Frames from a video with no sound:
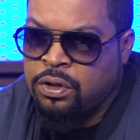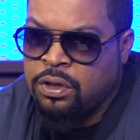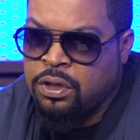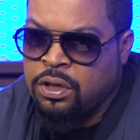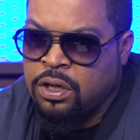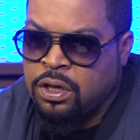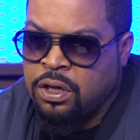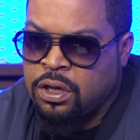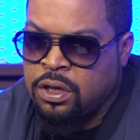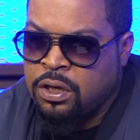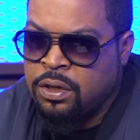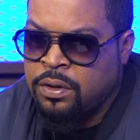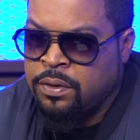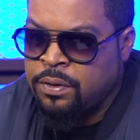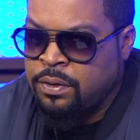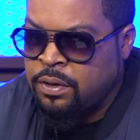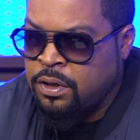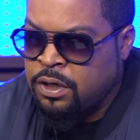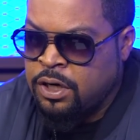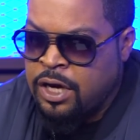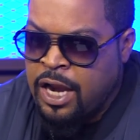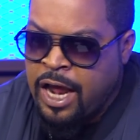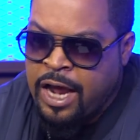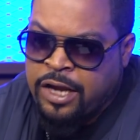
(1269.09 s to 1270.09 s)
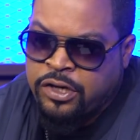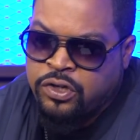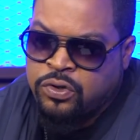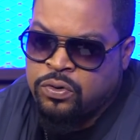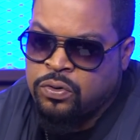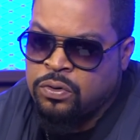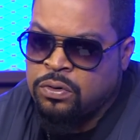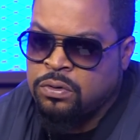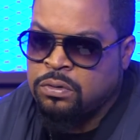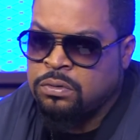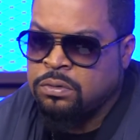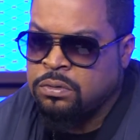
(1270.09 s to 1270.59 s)
the
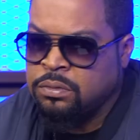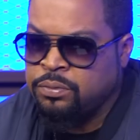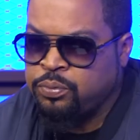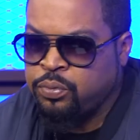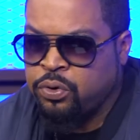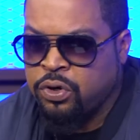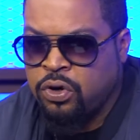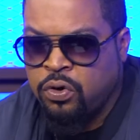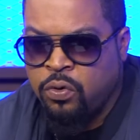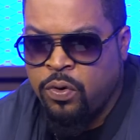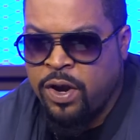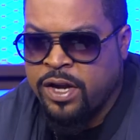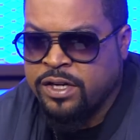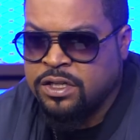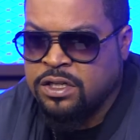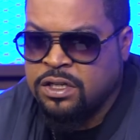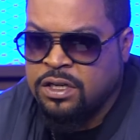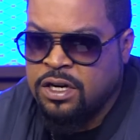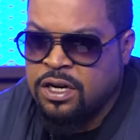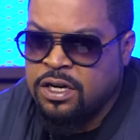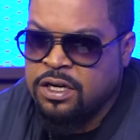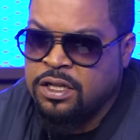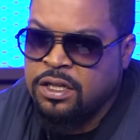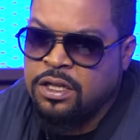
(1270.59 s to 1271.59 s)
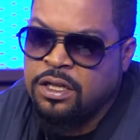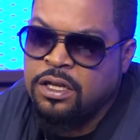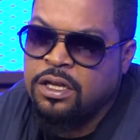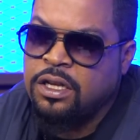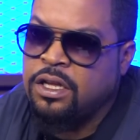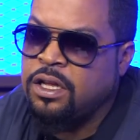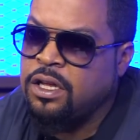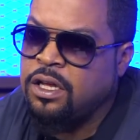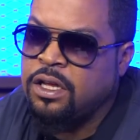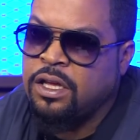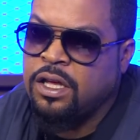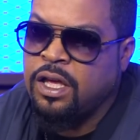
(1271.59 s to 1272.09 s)
natural progression of the
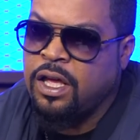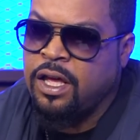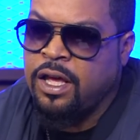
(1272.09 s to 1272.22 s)
league.